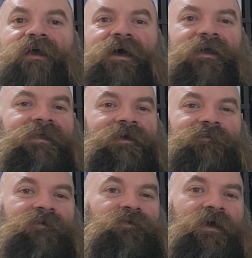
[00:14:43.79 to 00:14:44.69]
I can't
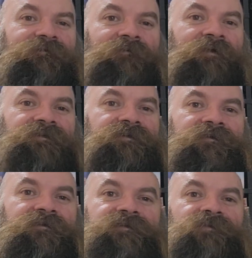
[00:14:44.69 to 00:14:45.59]
believe you haven't mentioned this